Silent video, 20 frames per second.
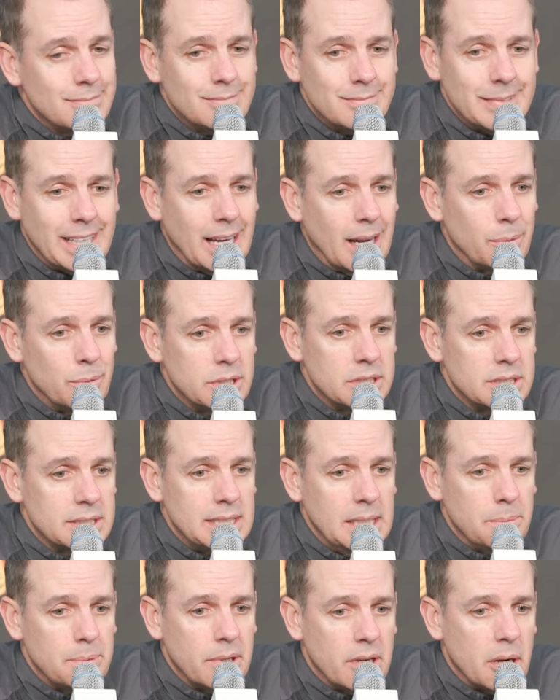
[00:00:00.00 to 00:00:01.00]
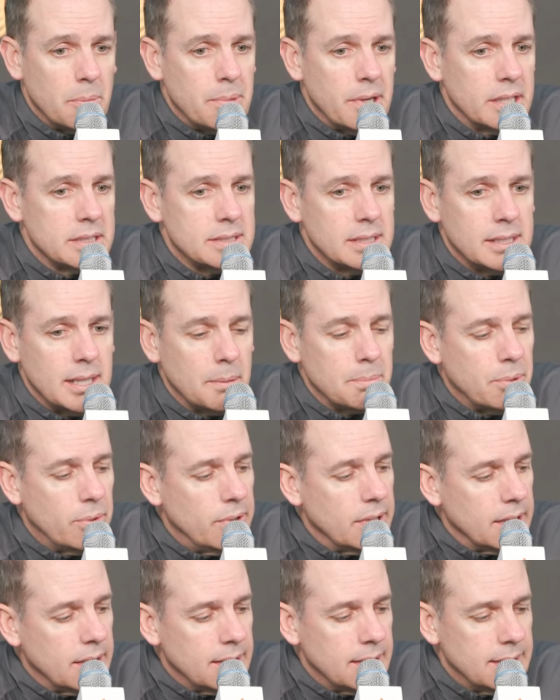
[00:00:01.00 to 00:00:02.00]
Yeah, we were just deep in our bench at that
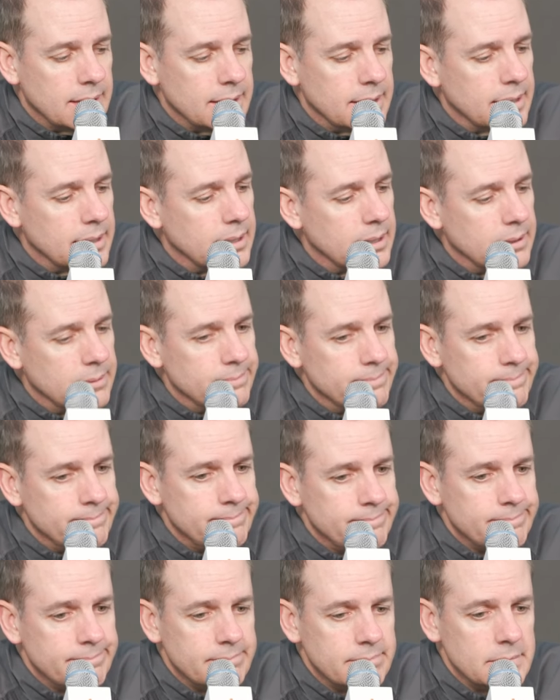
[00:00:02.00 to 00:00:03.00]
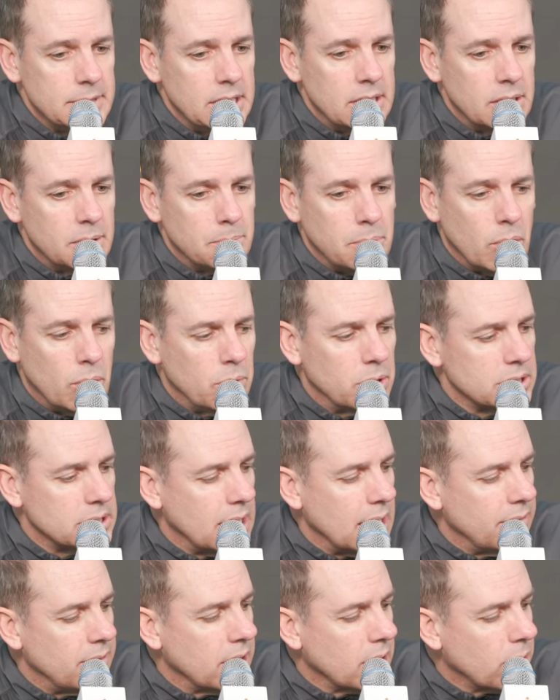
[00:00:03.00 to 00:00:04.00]
point, and you know, Bull
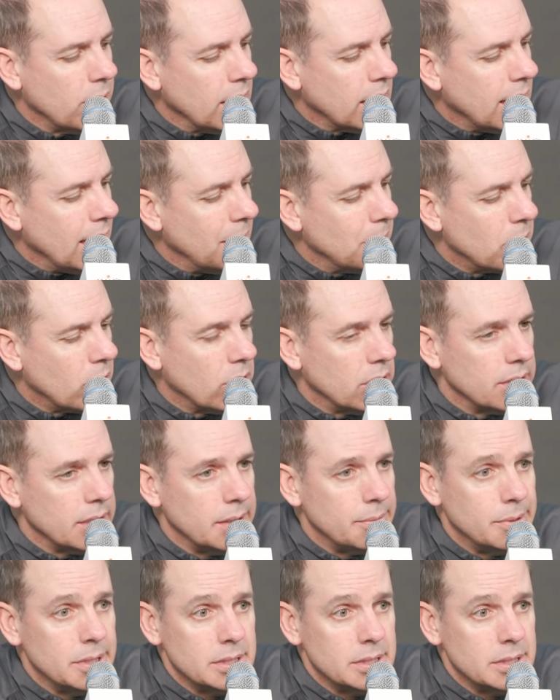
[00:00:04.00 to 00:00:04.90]
wasn't having a great game early.